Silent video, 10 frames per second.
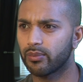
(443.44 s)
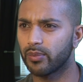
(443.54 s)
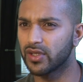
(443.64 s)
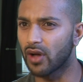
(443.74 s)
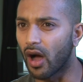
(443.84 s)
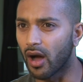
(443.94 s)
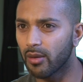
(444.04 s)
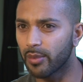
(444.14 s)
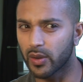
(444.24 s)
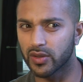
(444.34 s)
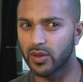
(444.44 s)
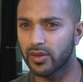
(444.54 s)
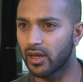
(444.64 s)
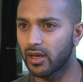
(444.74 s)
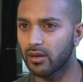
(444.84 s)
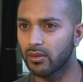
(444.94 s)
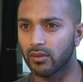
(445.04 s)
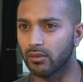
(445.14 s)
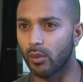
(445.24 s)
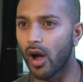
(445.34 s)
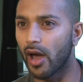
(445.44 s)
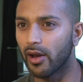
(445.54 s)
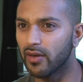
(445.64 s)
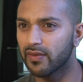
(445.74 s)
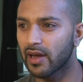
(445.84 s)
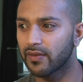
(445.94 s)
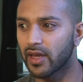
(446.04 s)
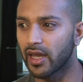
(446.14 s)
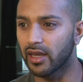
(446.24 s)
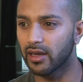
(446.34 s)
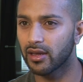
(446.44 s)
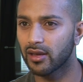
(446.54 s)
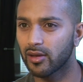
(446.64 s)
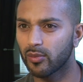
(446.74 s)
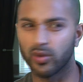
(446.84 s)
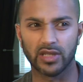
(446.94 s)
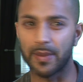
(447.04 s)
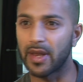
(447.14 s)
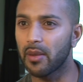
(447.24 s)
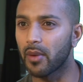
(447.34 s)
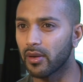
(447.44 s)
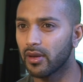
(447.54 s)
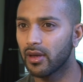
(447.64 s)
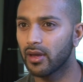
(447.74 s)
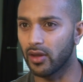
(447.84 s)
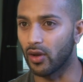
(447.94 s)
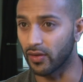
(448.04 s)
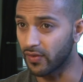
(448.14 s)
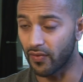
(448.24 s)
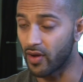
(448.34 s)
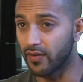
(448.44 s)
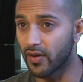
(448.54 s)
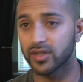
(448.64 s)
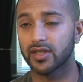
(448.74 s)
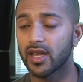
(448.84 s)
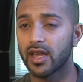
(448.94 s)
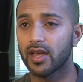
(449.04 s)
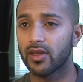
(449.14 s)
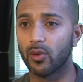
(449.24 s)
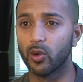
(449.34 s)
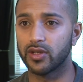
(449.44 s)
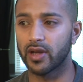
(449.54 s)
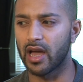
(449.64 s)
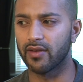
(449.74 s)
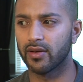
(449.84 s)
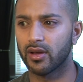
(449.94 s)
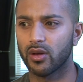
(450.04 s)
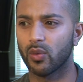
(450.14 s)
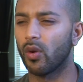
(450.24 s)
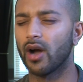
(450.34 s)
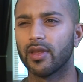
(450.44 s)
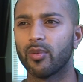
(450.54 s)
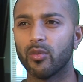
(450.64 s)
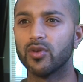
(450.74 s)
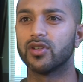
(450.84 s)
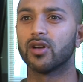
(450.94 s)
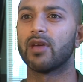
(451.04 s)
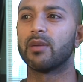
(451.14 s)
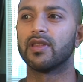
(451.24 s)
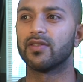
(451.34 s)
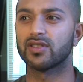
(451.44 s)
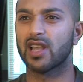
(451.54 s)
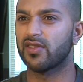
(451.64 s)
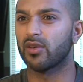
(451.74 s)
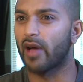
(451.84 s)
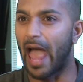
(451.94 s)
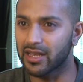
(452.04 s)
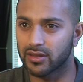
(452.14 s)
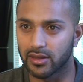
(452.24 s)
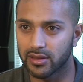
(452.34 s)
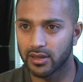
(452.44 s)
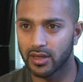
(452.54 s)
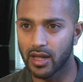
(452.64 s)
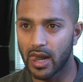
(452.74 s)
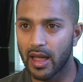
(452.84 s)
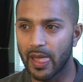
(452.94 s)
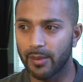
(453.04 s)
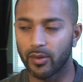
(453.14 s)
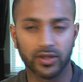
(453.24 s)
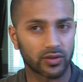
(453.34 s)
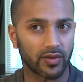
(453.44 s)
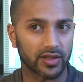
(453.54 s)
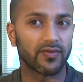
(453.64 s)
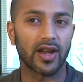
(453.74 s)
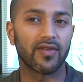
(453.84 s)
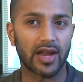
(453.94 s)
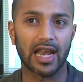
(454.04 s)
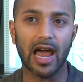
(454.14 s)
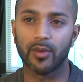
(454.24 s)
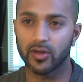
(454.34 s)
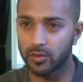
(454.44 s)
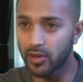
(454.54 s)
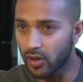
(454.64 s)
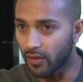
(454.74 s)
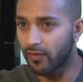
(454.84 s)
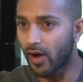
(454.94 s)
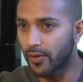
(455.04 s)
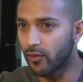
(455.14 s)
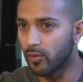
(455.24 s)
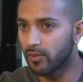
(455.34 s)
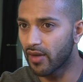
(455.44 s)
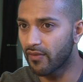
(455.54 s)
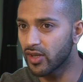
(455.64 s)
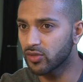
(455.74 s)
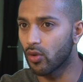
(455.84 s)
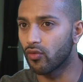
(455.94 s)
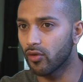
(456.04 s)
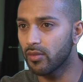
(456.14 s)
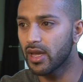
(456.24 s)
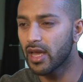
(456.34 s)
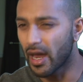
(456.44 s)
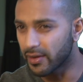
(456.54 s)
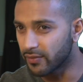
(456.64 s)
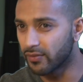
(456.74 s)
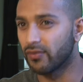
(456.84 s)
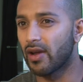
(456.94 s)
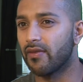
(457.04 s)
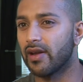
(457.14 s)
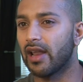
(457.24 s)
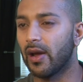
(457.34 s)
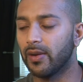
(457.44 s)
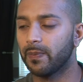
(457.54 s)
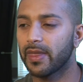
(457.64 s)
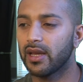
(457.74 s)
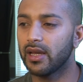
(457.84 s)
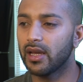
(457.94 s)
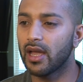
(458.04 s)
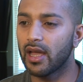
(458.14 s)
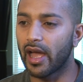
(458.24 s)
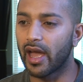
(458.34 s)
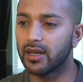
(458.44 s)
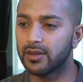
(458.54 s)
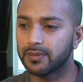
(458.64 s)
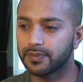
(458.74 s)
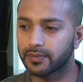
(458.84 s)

bizarre, because you think, why on earth have they put Eminem on? That's the very first thought you have. Why have they put music on? Maybe they've just left it on by accident. But it's very loud, because you're in a confined room, a very small room, and it's very loud. And